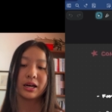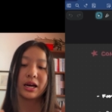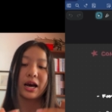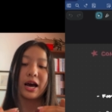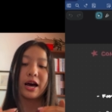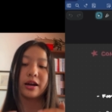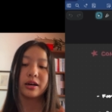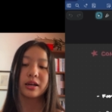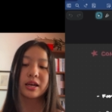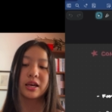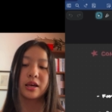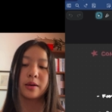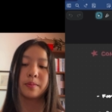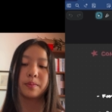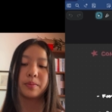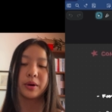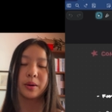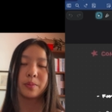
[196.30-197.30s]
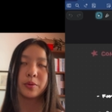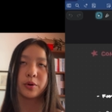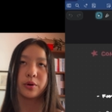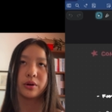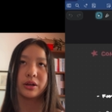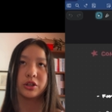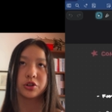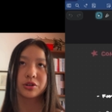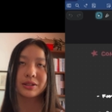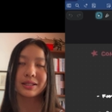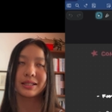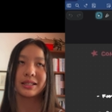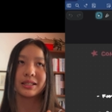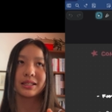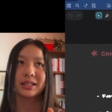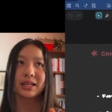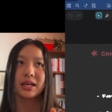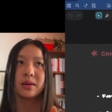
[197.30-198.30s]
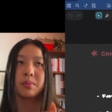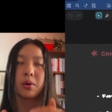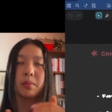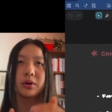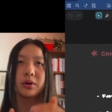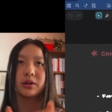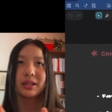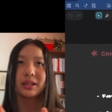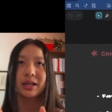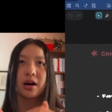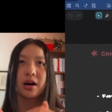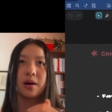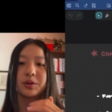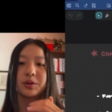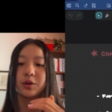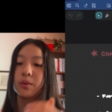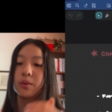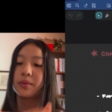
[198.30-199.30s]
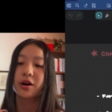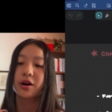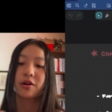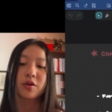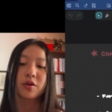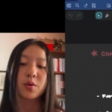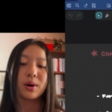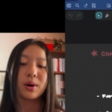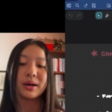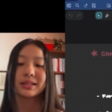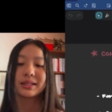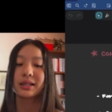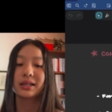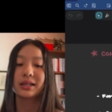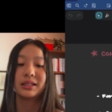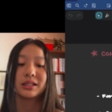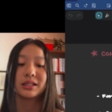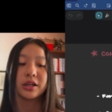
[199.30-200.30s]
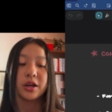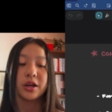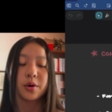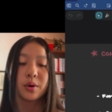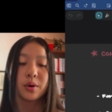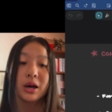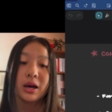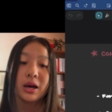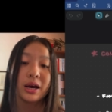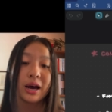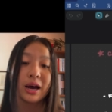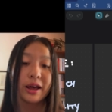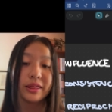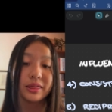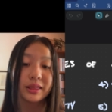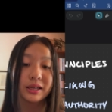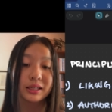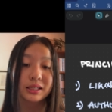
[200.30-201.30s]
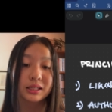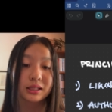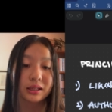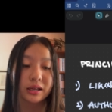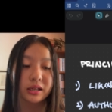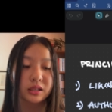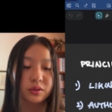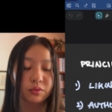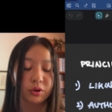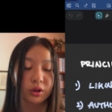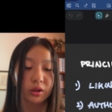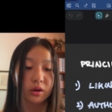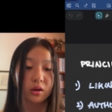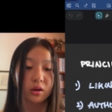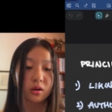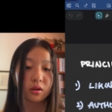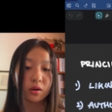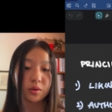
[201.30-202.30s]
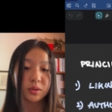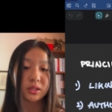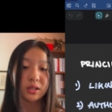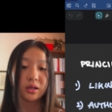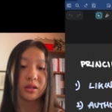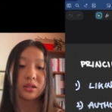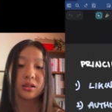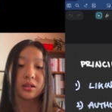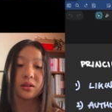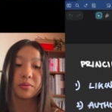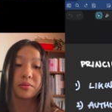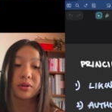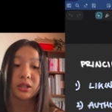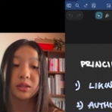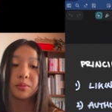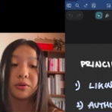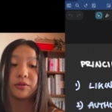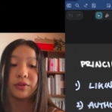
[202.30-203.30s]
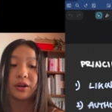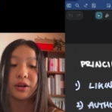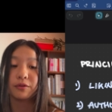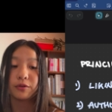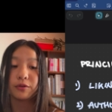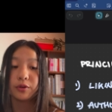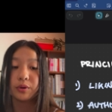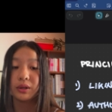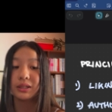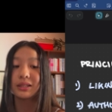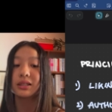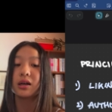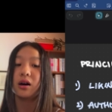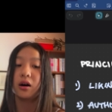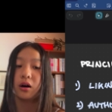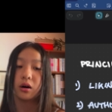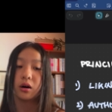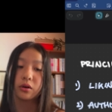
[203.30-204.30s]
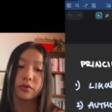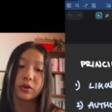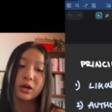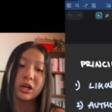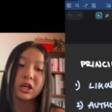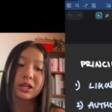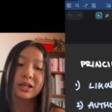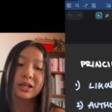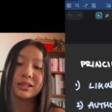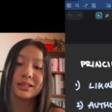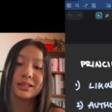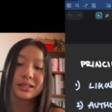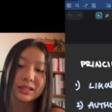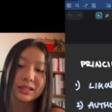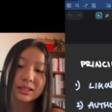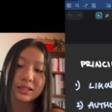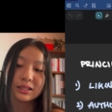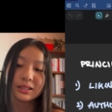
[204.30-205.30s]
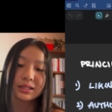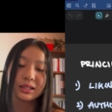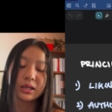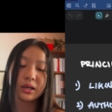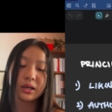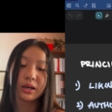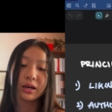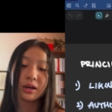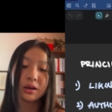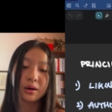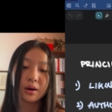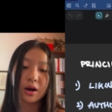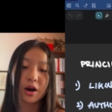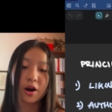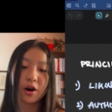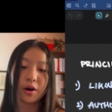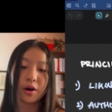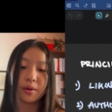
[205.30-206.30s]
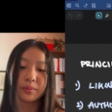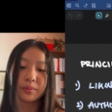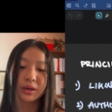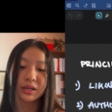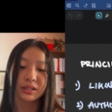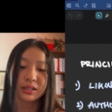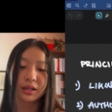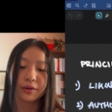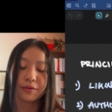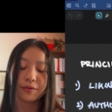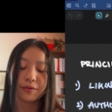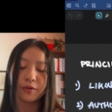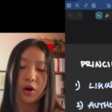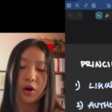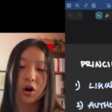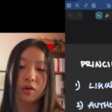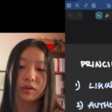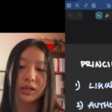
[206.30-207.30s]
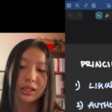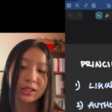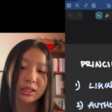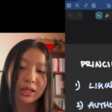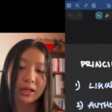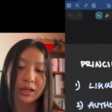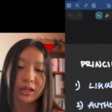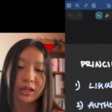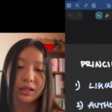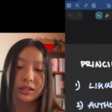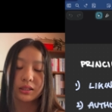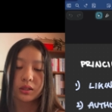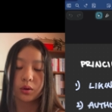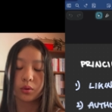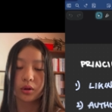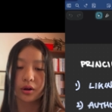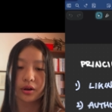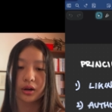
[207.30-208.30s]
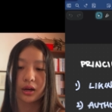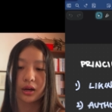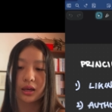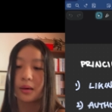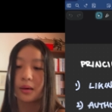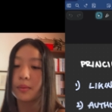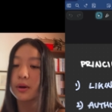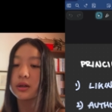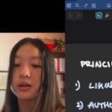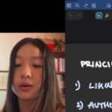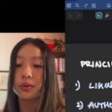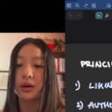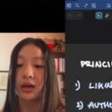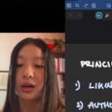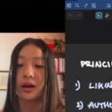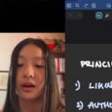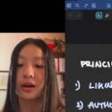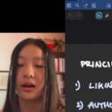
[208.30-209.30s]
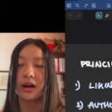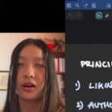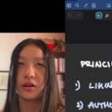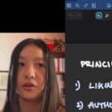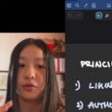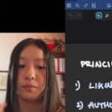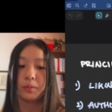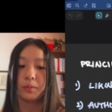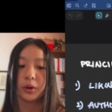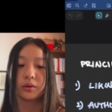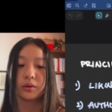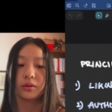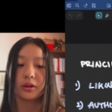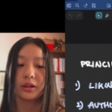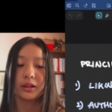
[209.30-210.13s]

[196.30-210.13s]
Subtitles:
and keep people interested to keep on building up to a bigger request and continue. And this links really closely to the principle of influence of consistency, because they've already done it, so they're gonna keep on doing it, and you've built